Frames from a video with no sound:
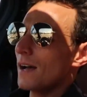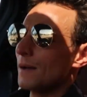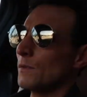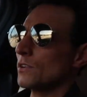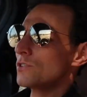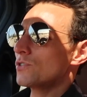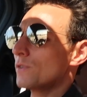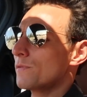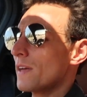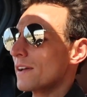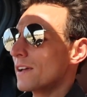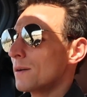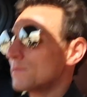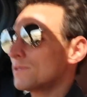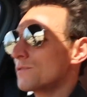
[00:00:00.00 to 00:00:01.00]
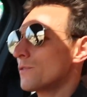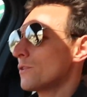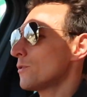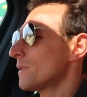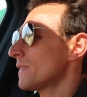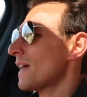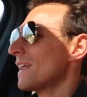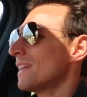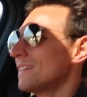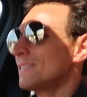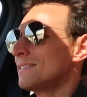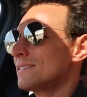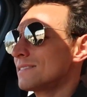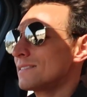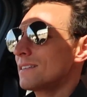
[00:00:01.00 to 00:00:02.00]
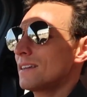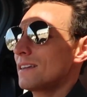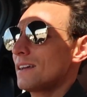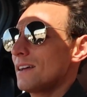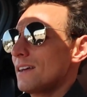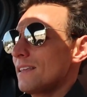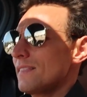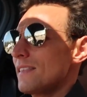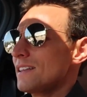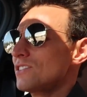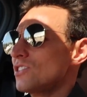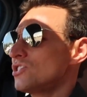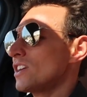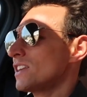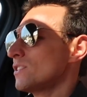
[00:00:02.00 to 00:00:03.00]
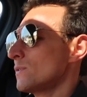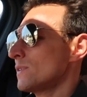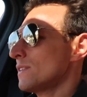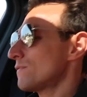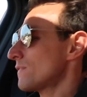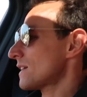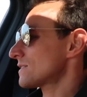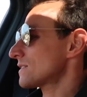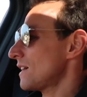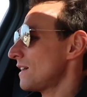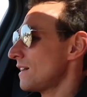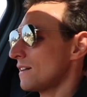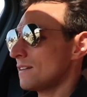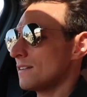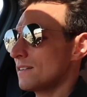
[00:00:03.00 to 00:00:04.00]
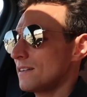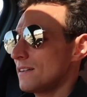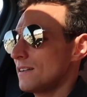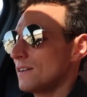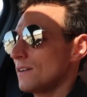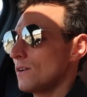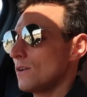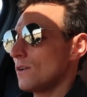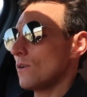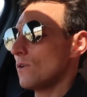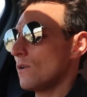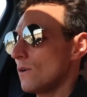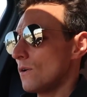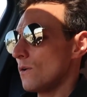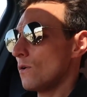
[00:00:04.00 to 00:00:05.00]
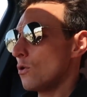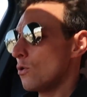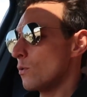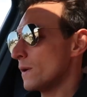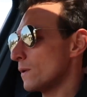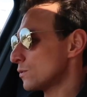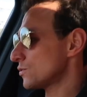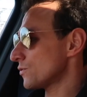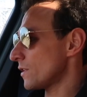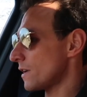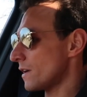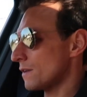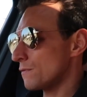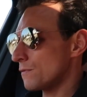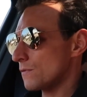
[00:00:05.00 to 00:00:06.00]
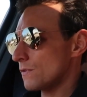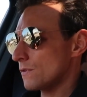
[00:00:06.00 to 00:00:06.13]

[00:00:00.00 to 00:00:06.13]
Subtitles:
I'm not sure if that comes through, but that is a genuinely fast car. All-wheel drive.